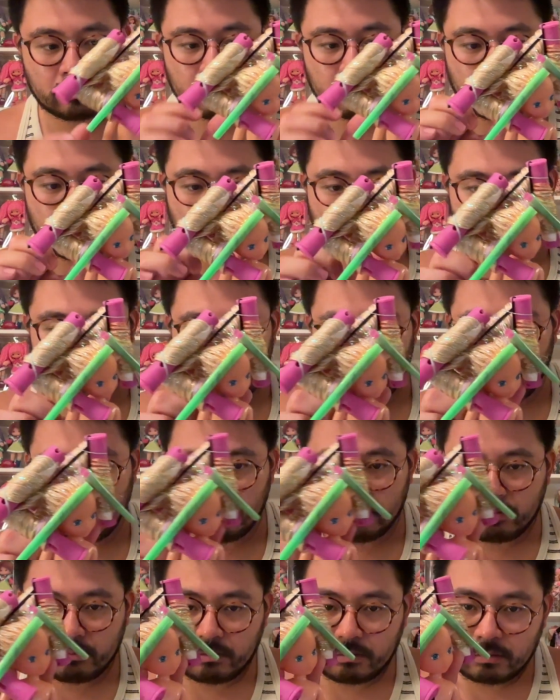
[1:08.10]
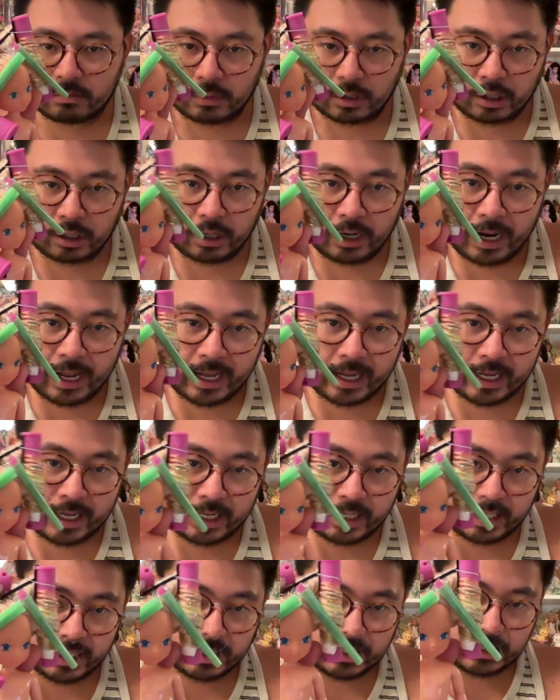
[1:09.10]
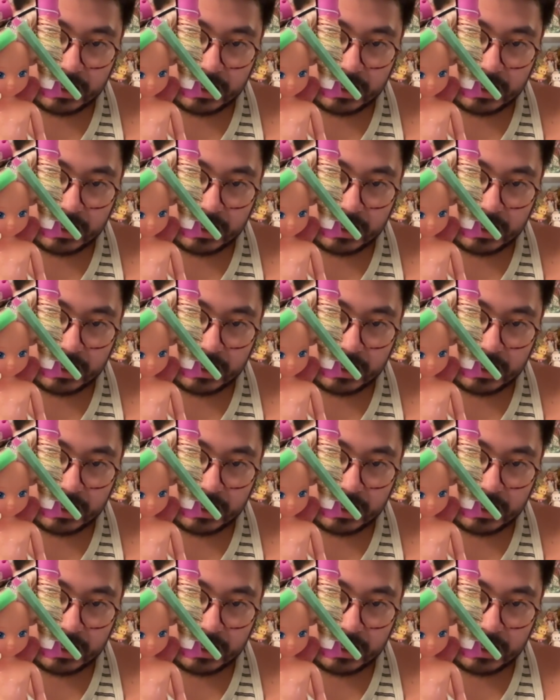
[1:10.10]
Look at her. Her head is